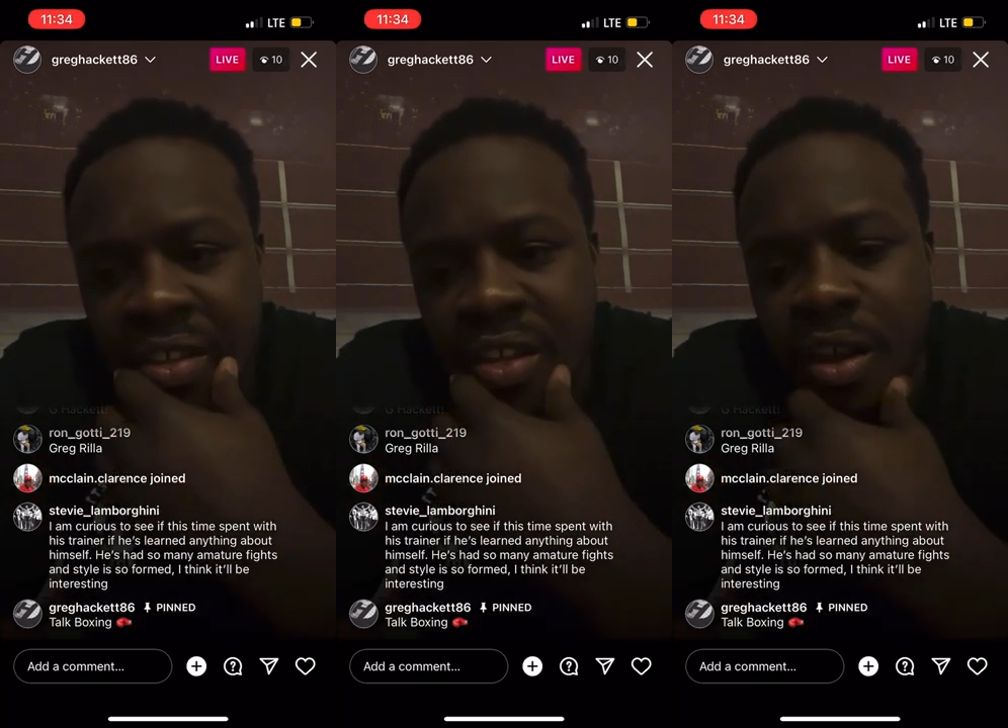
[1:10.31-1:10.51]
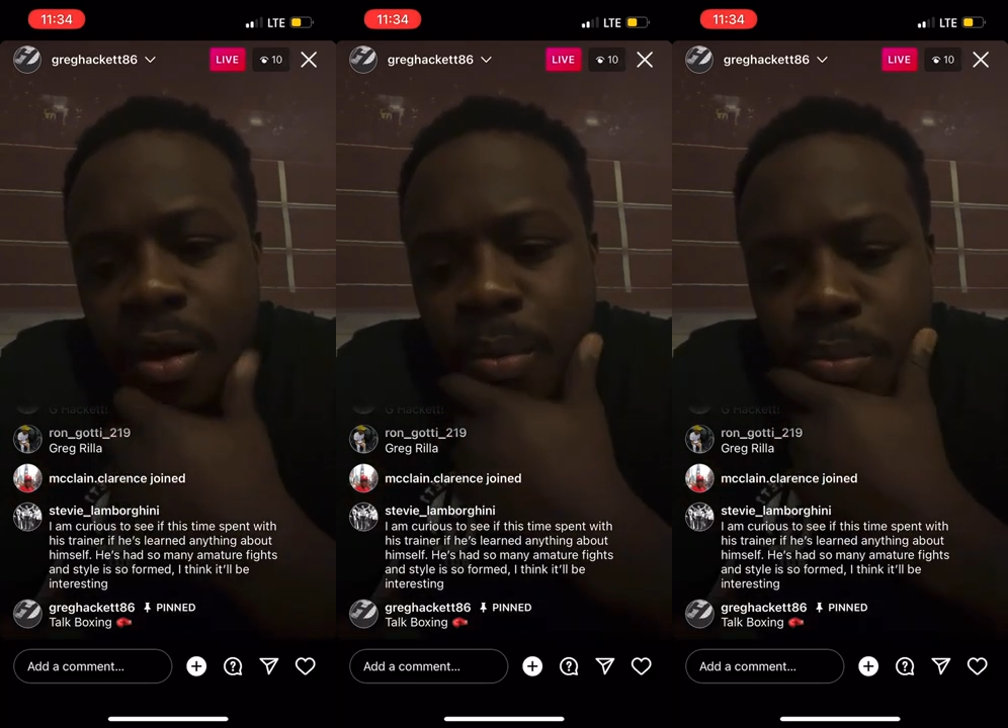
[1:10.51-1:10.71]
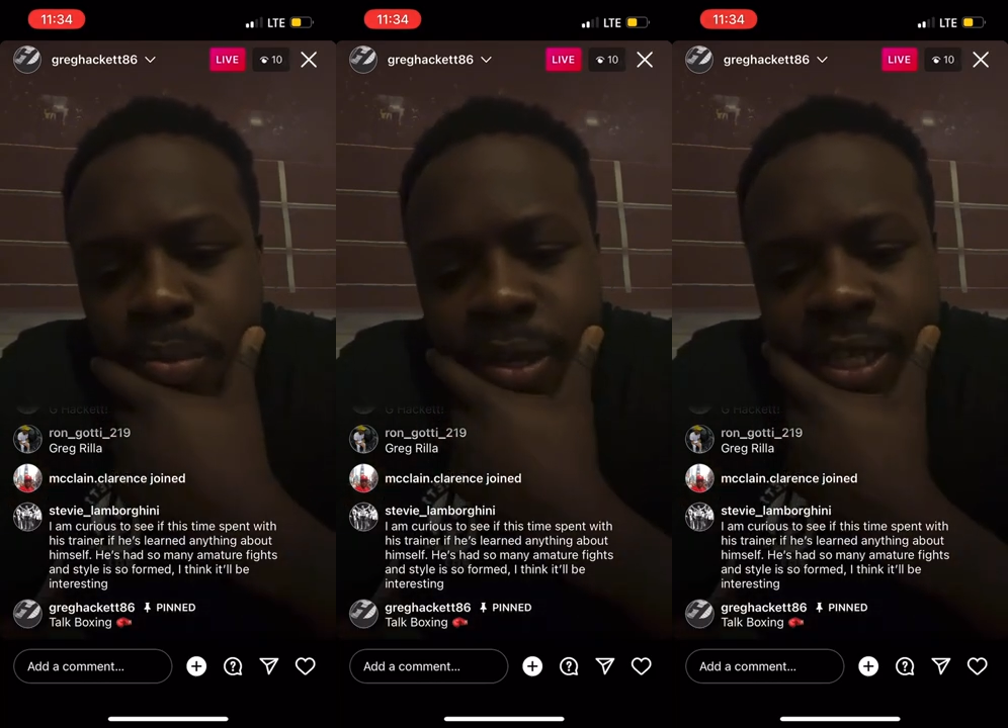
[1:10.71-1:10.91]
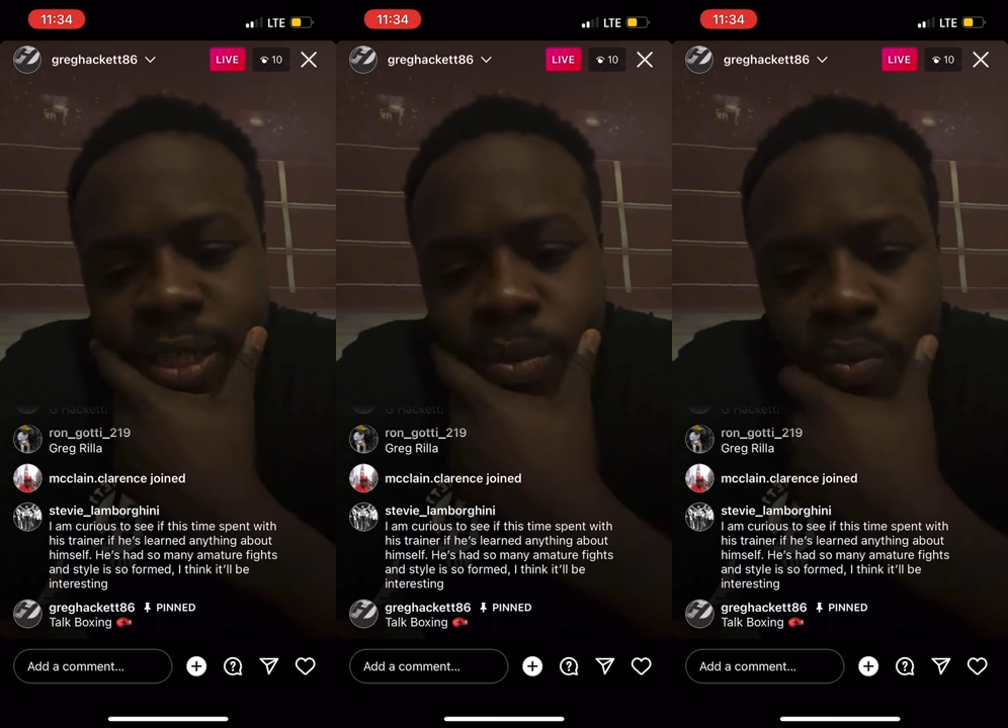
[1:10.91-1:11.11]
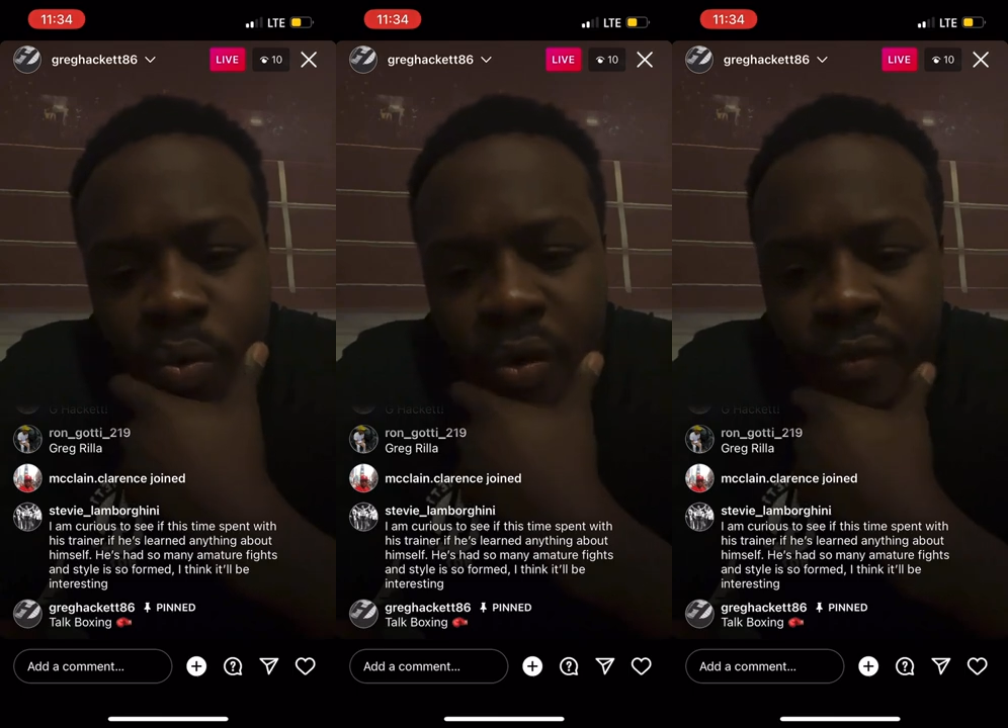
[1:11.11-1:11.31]
to come get
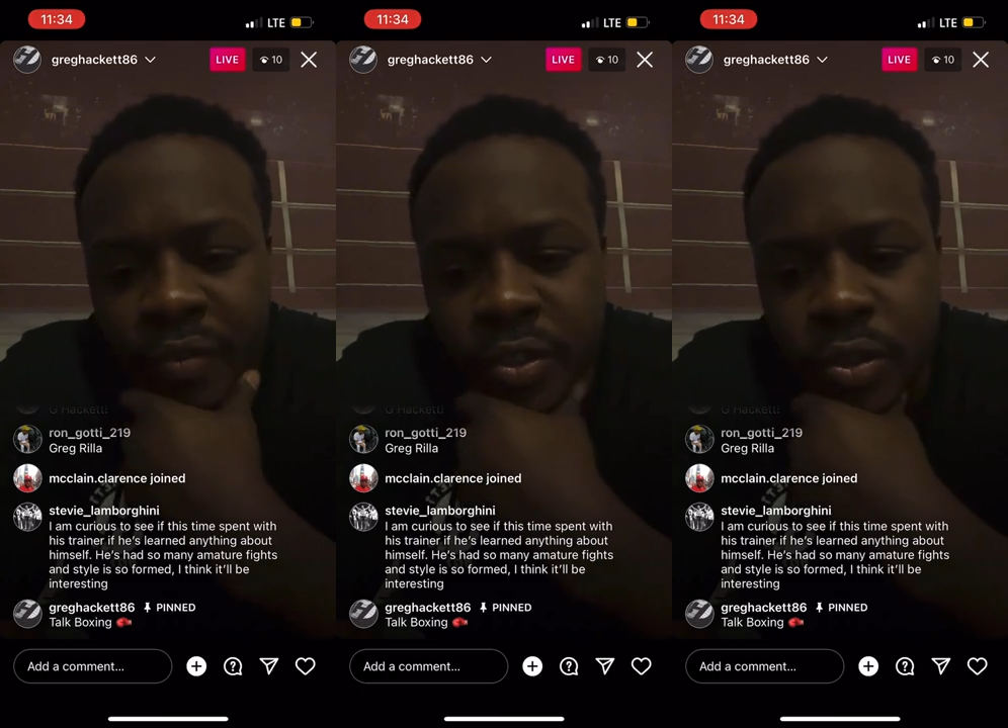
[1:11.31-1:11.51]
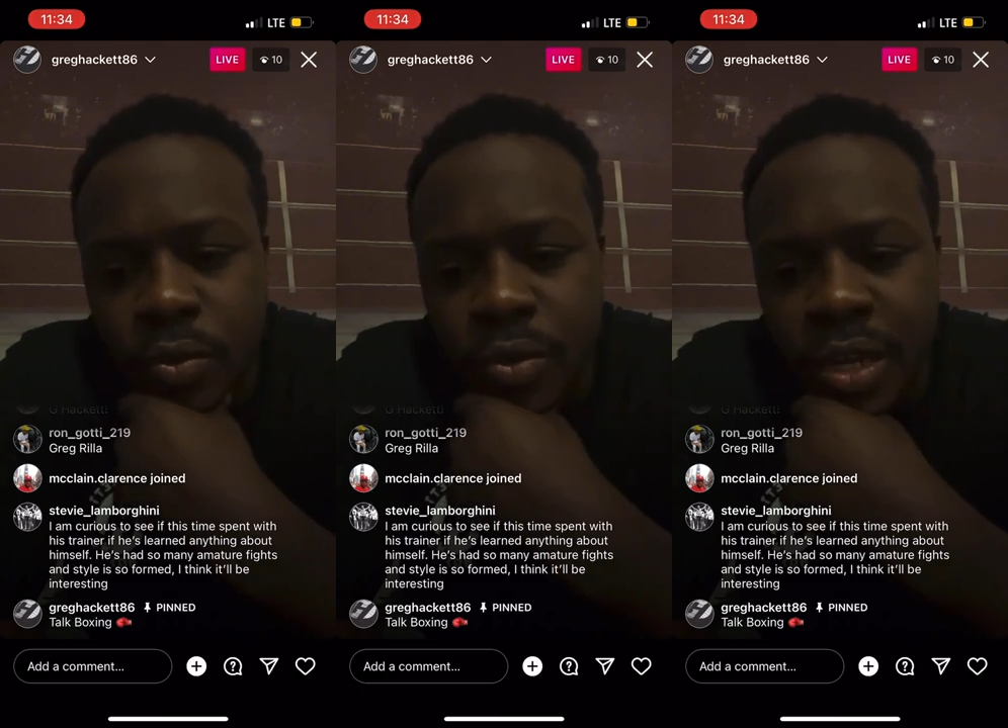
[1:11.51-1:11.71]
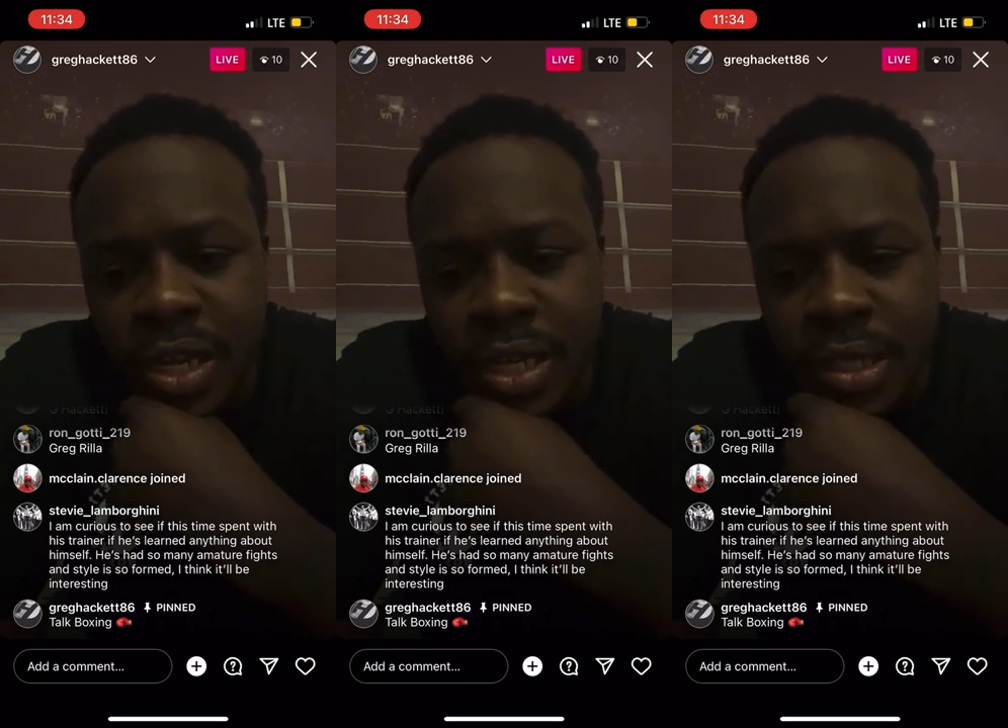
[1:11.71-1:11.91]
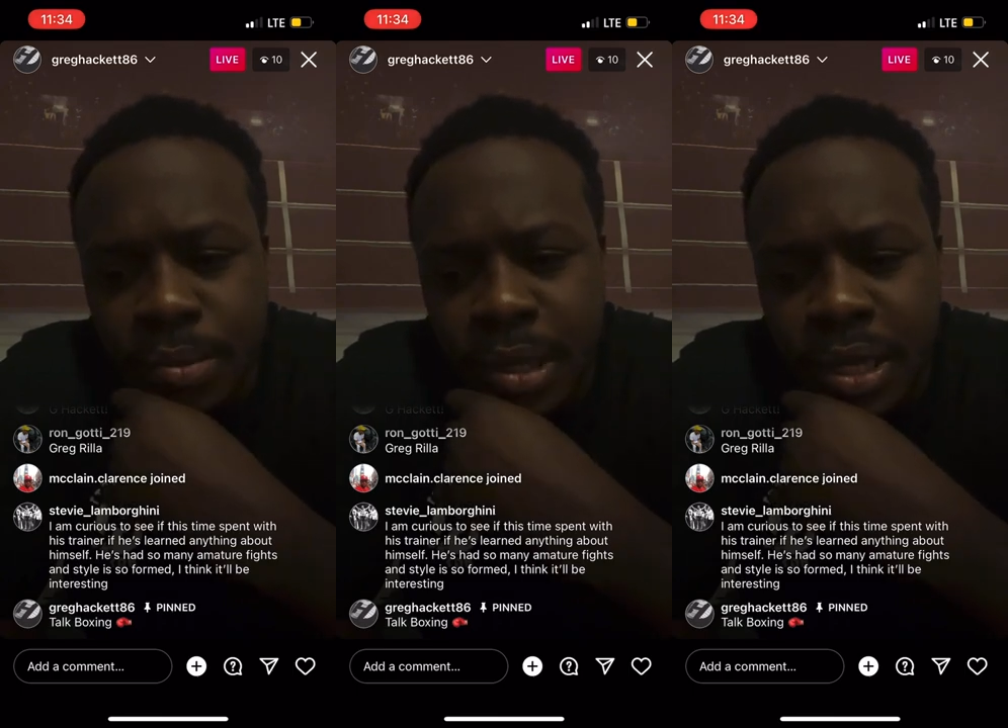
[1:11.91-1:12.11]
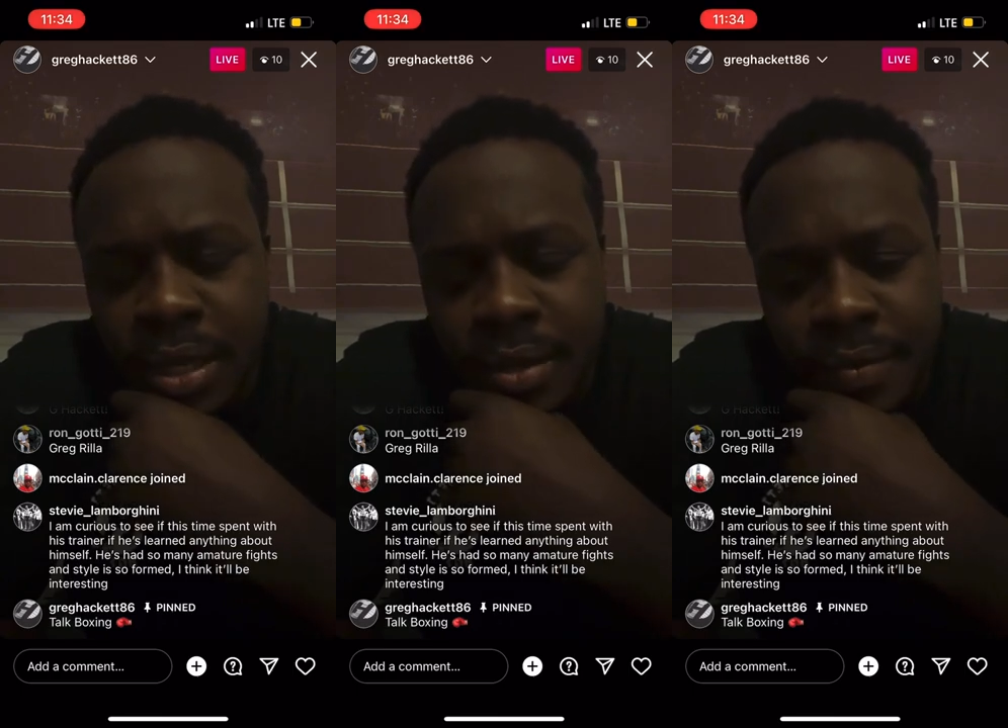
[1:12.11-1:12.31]
some work for two days,
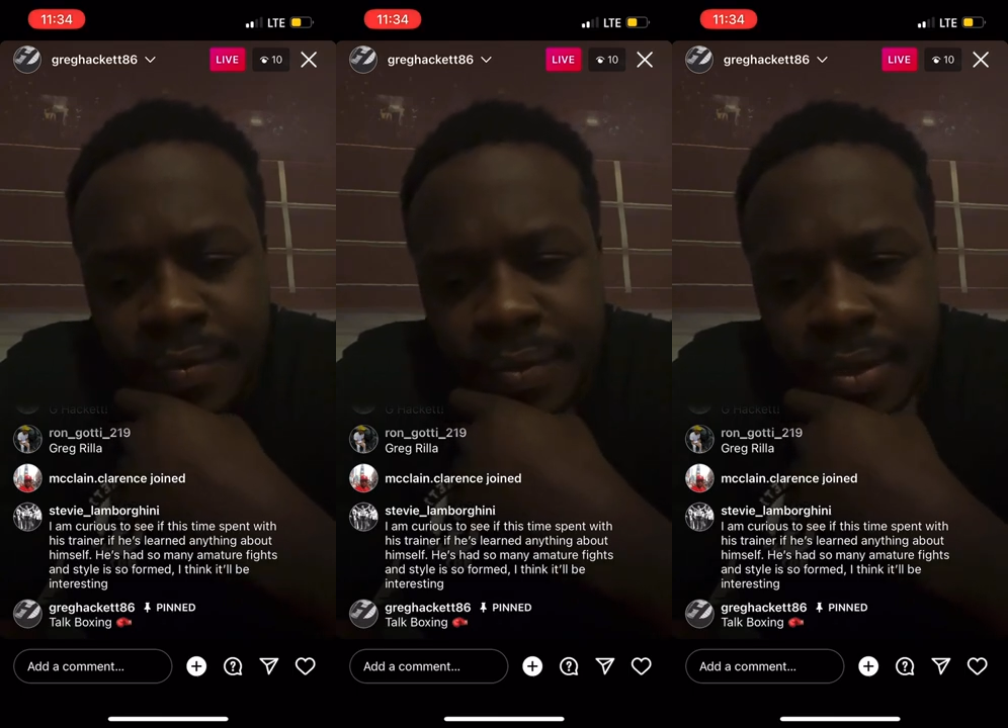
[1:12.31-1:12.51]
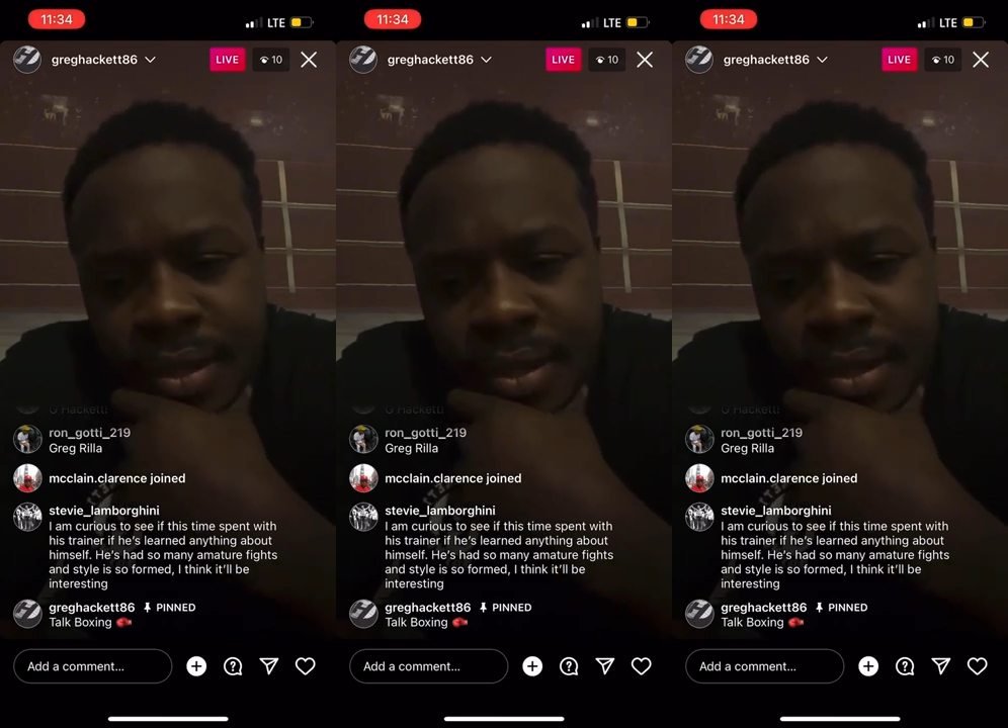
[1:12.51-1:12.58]
man.